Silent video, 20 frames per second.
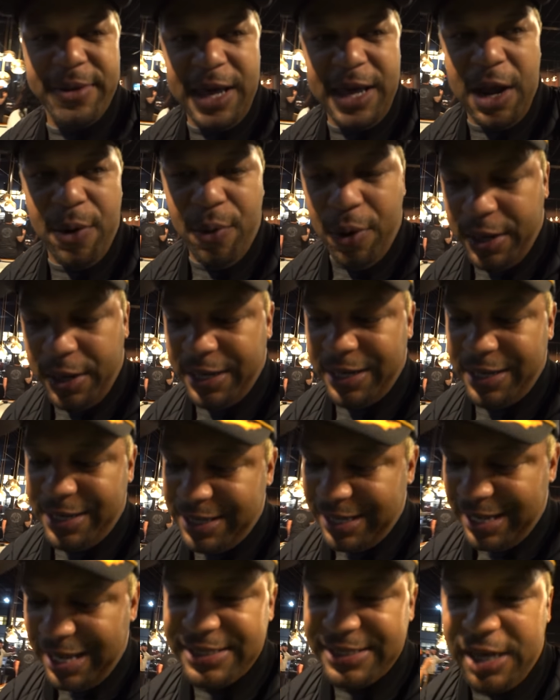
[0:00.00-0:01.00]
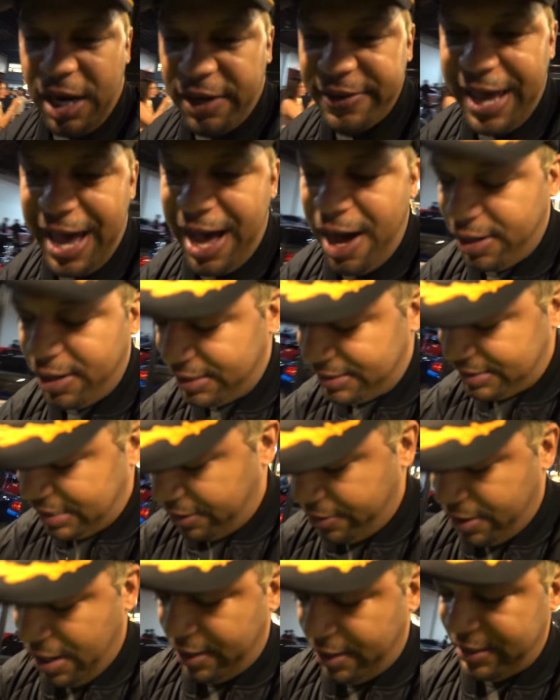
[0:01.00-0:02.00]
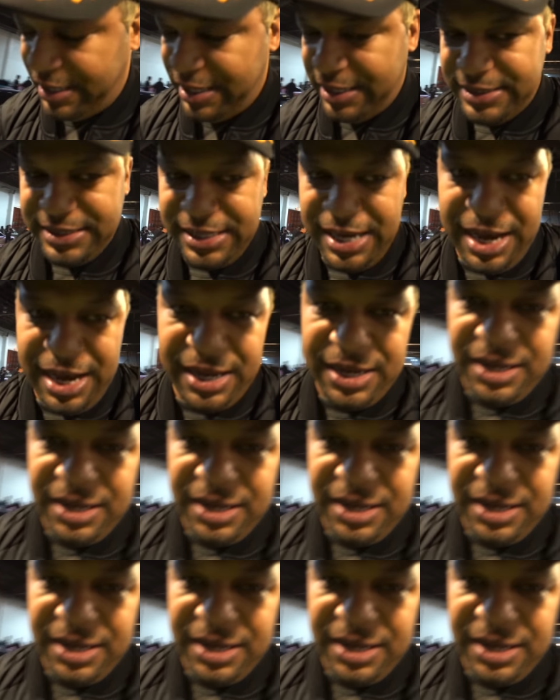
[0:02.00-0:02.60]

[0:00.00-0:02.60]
that I wanted is all the Alcantara on the inside.